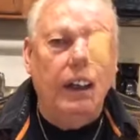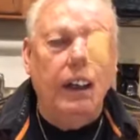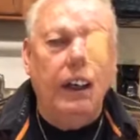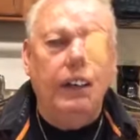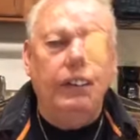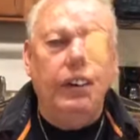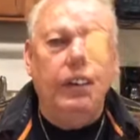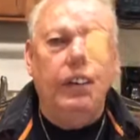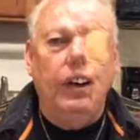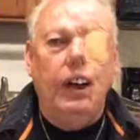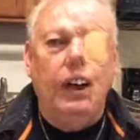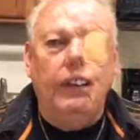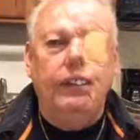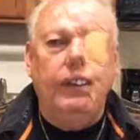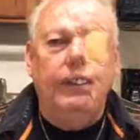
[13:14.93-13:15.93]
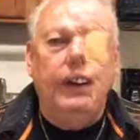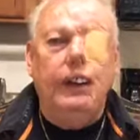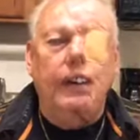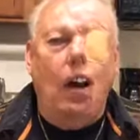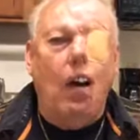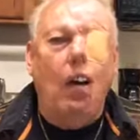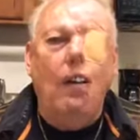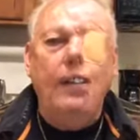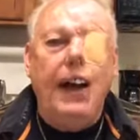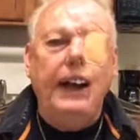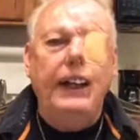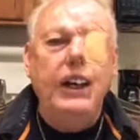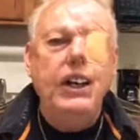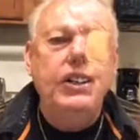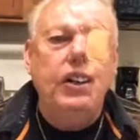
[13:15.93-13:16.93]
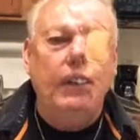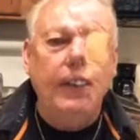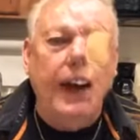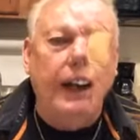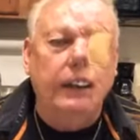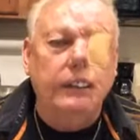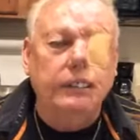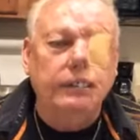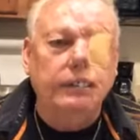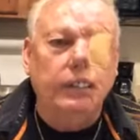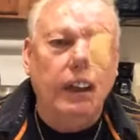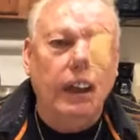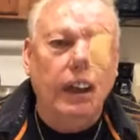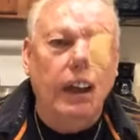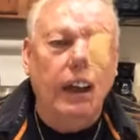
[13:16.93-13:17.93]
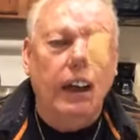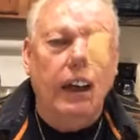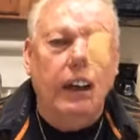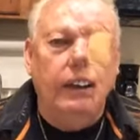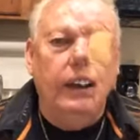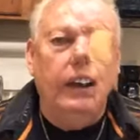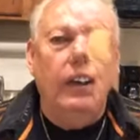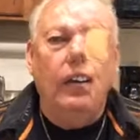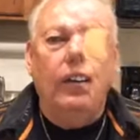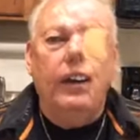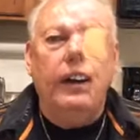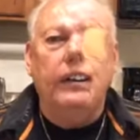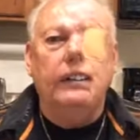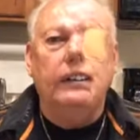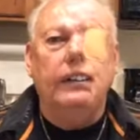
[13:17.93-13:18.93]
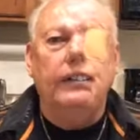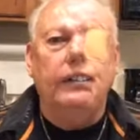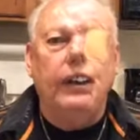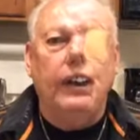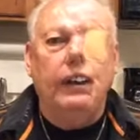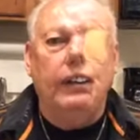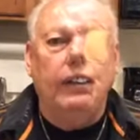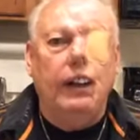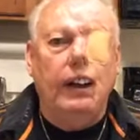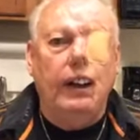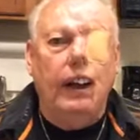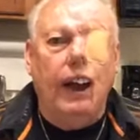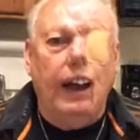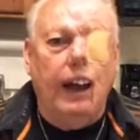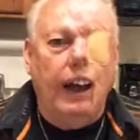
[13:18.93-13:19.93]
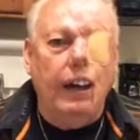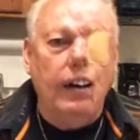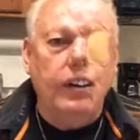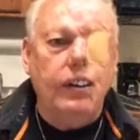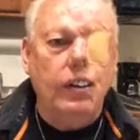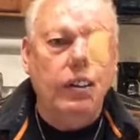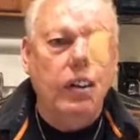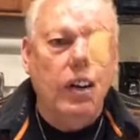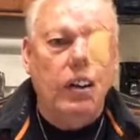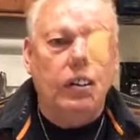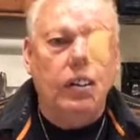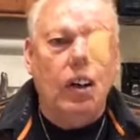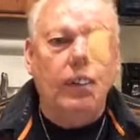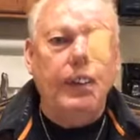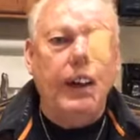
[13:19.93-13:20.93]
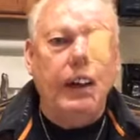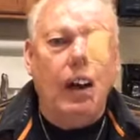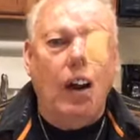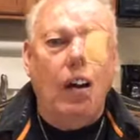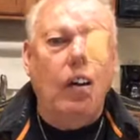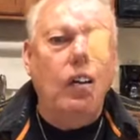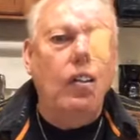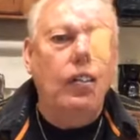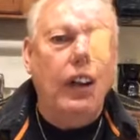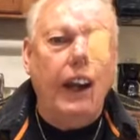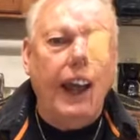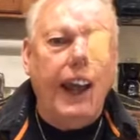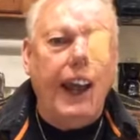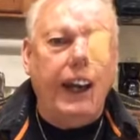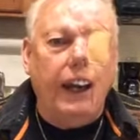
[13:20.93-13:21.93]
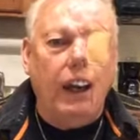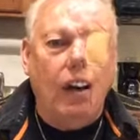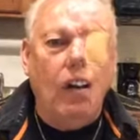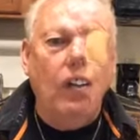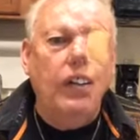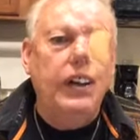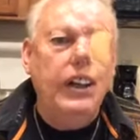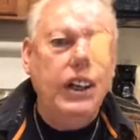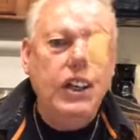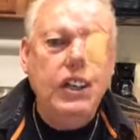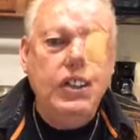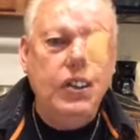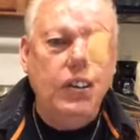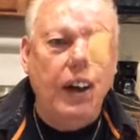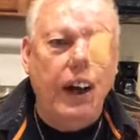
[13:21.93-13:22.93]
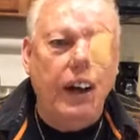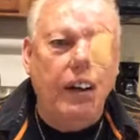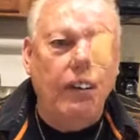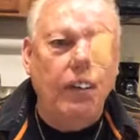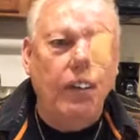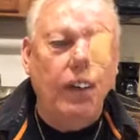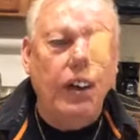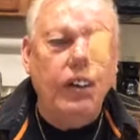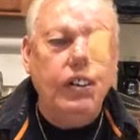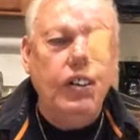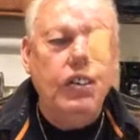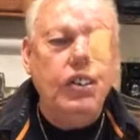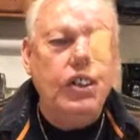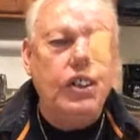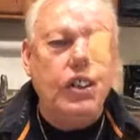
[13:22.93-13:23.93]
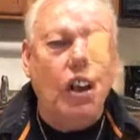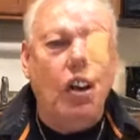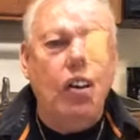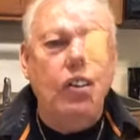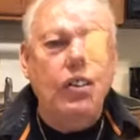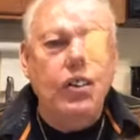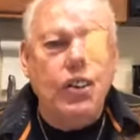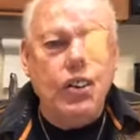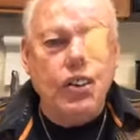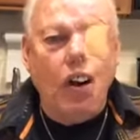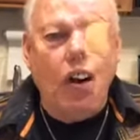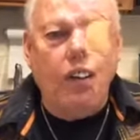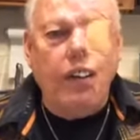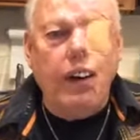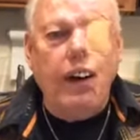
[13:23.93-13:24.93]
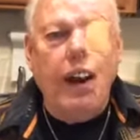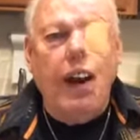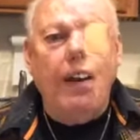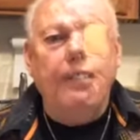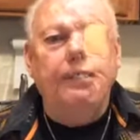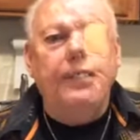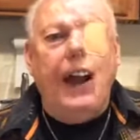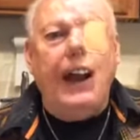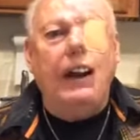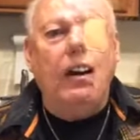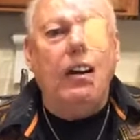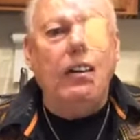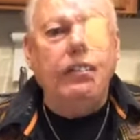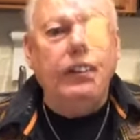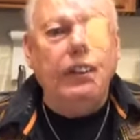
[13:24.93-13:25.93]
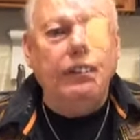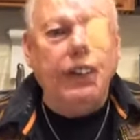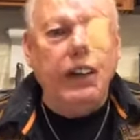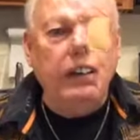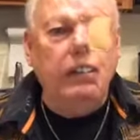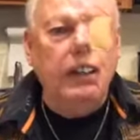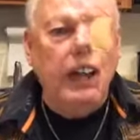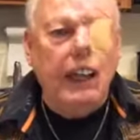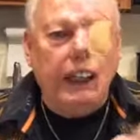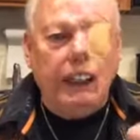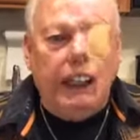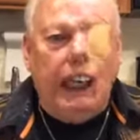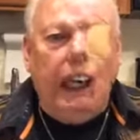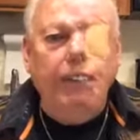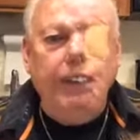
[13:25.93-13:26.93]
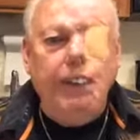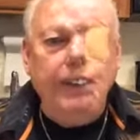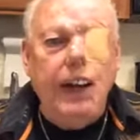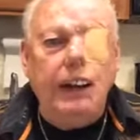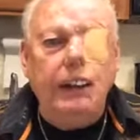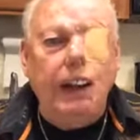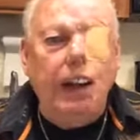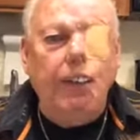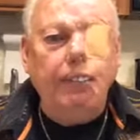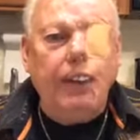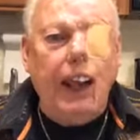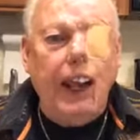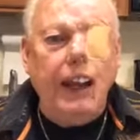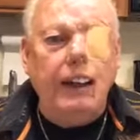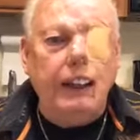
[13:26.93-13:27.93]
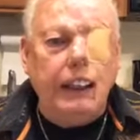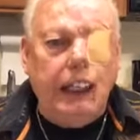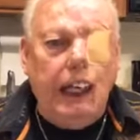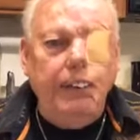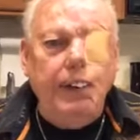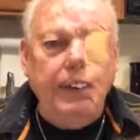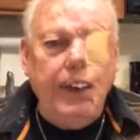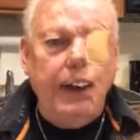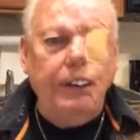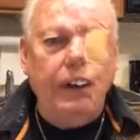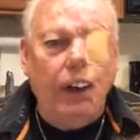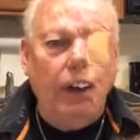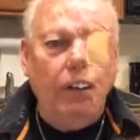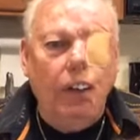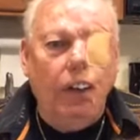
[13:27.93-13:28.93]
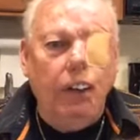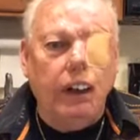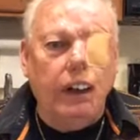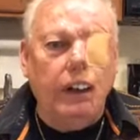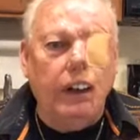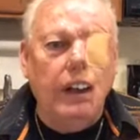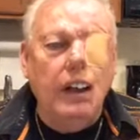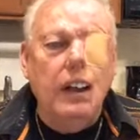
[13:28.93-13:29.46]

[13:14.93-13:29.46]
If you believe all my needs are met, and then go around in an hour or two, talk about all the lack and all the needs you have. Well, you just called your servant back off the field. Keep him out there plowing. Keep him out there working.